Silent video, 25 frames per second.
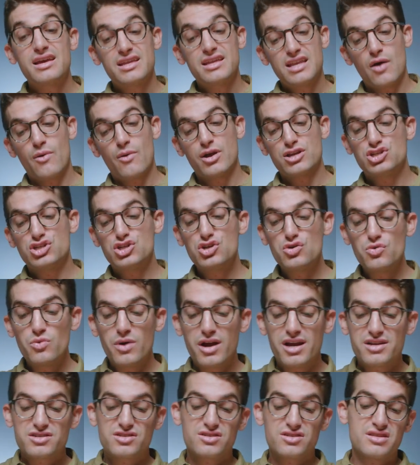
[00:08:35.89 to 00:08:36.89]
Now I do
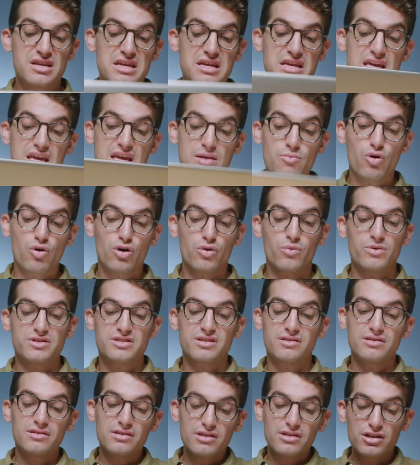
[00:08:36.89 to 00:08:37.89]
wish the keyboard was
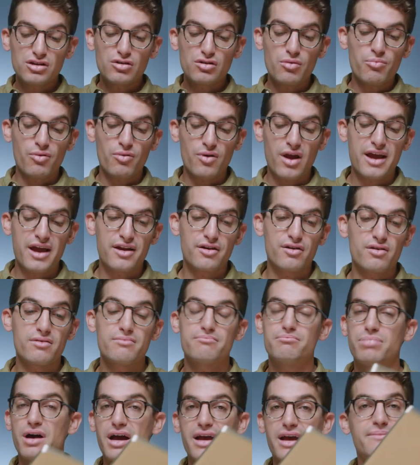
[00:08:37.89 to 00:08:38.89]
a little
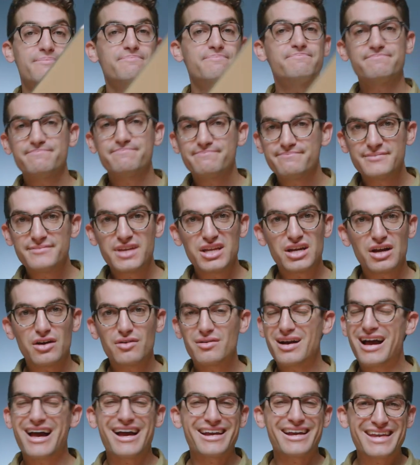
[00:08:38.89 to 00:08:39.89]
brighter, but you
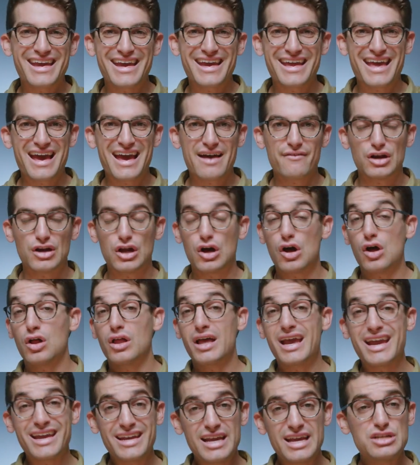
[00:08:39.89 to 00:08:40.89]
know, I can't have it
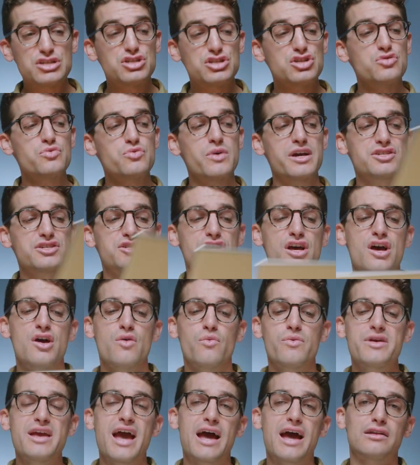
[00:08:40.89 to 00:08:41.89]
all. And I do wish
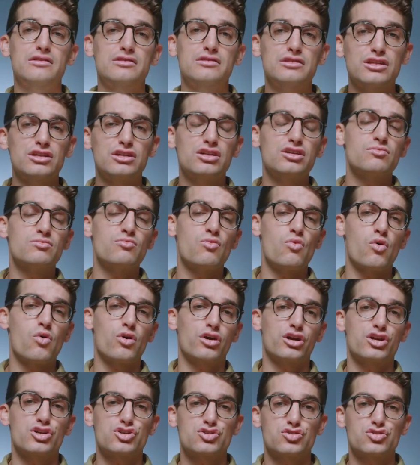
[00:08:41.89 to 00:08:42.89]
we had a little
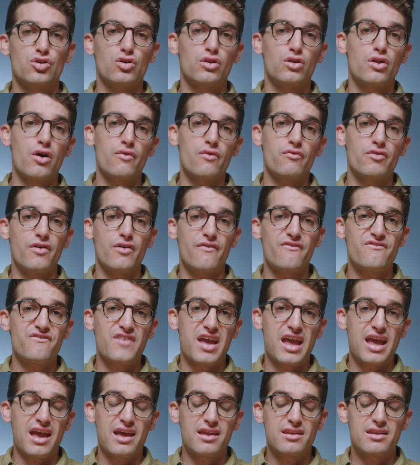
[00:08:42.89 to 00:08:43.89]
more control over the
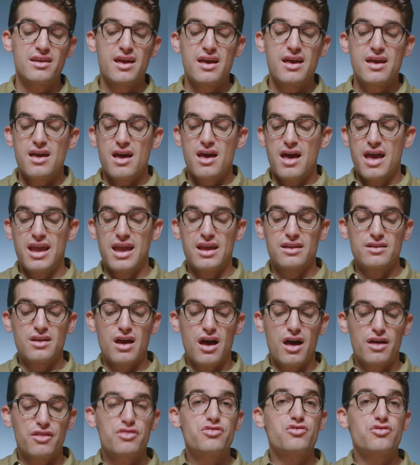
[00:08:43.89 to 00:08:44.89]
fan and
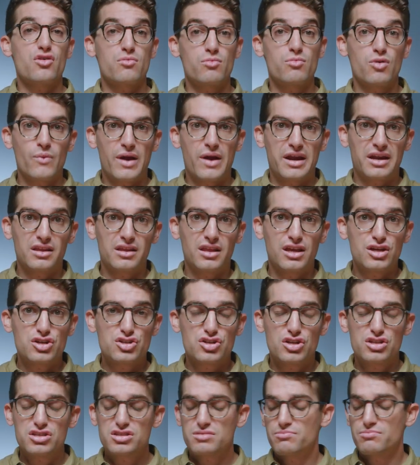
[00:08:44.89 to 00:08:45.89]
uh, thermal
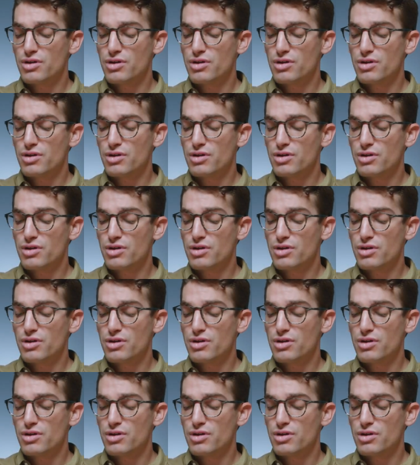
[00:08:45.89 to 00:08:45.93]
regulations.